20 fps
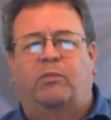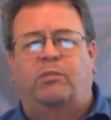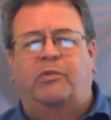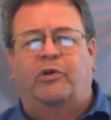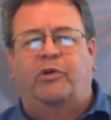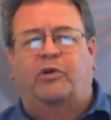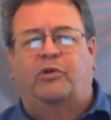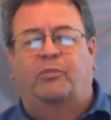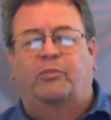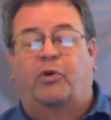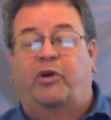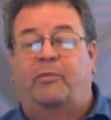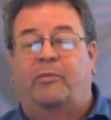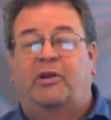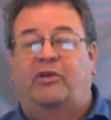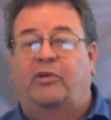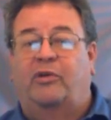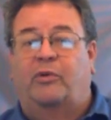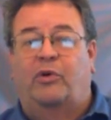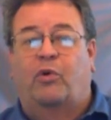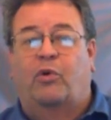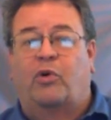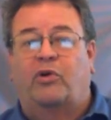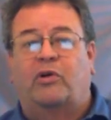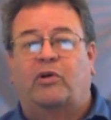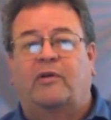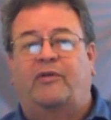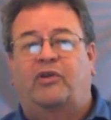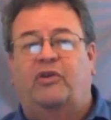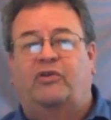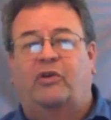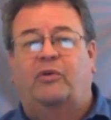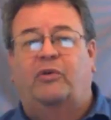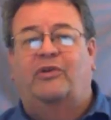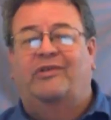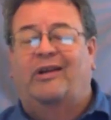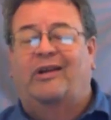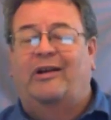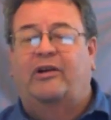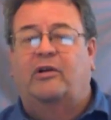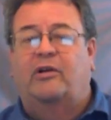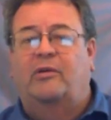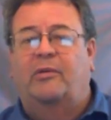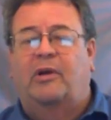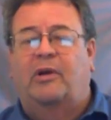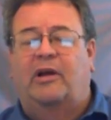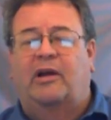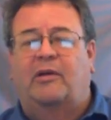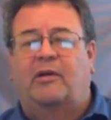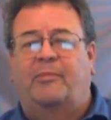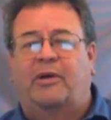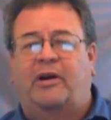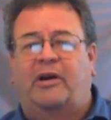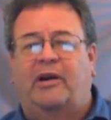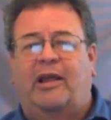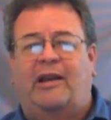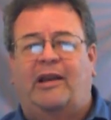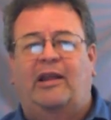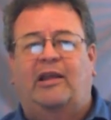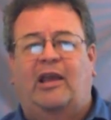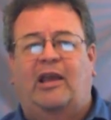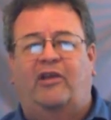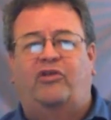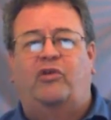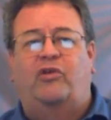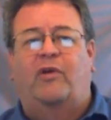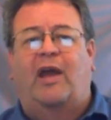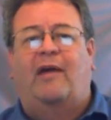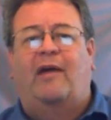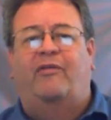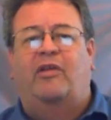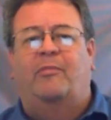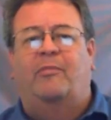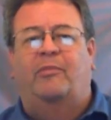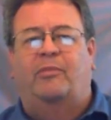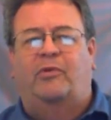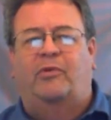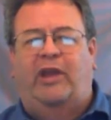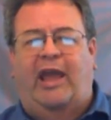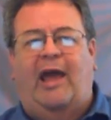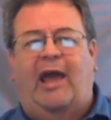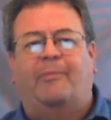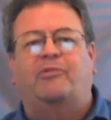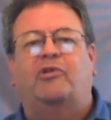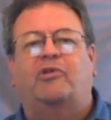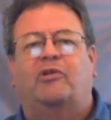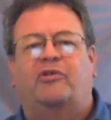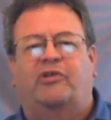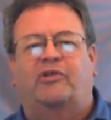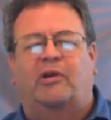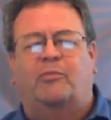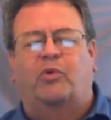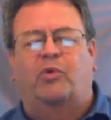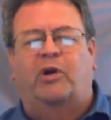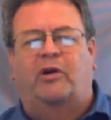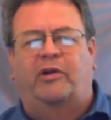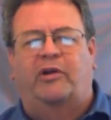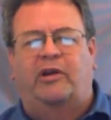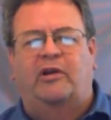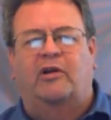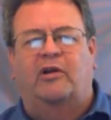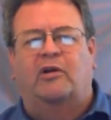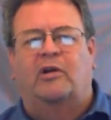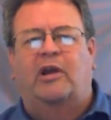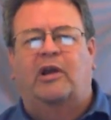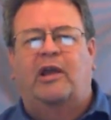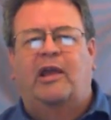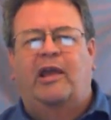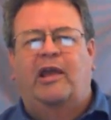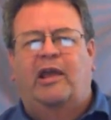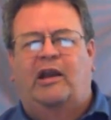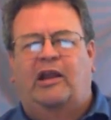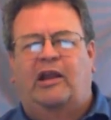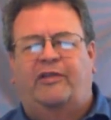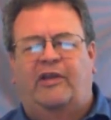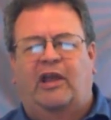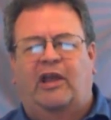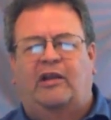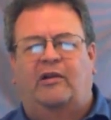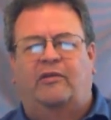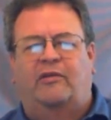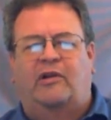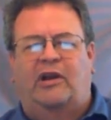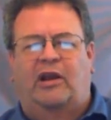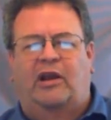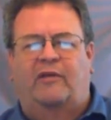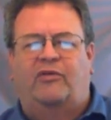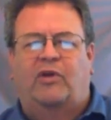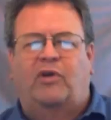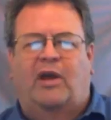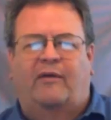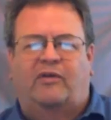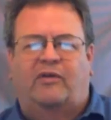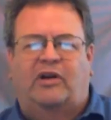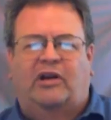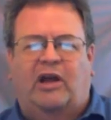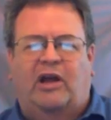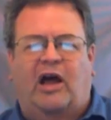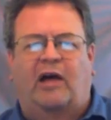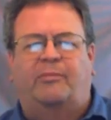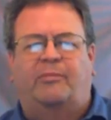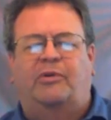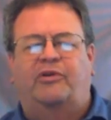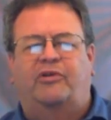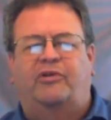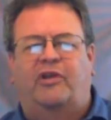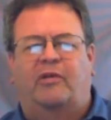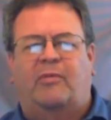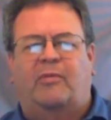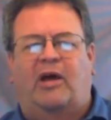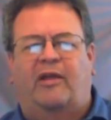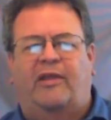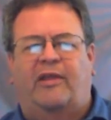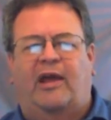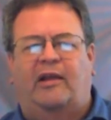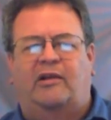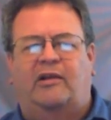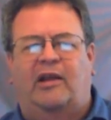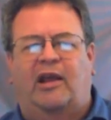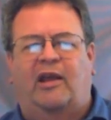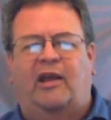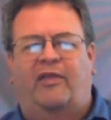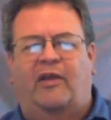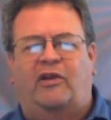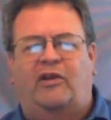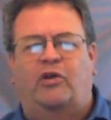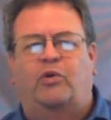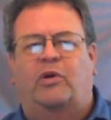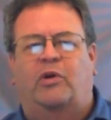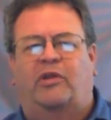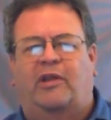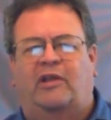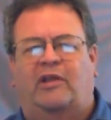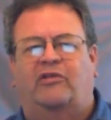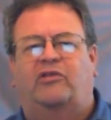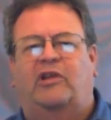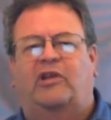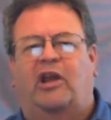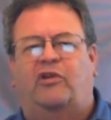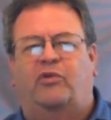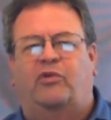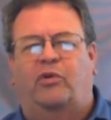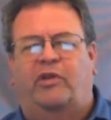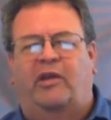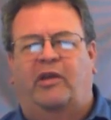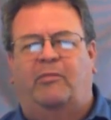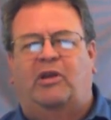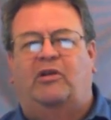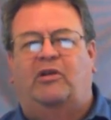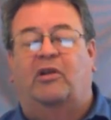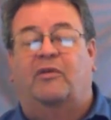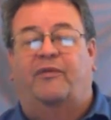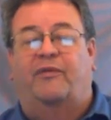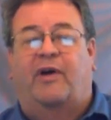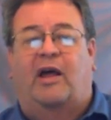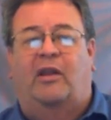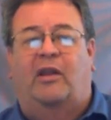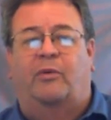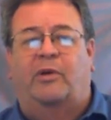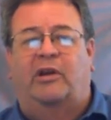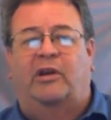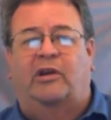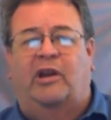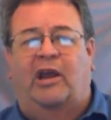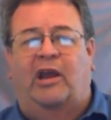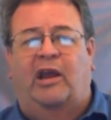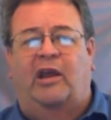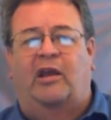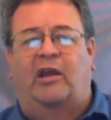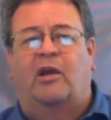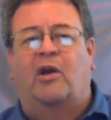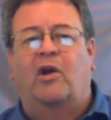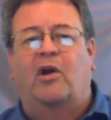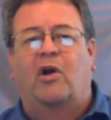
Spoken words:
You can put them into an order if you so desire, but in any case you have them captured somewhere here, and at the end of the day, if you haven't accomplished them on that day, then you can then schedule them into the following day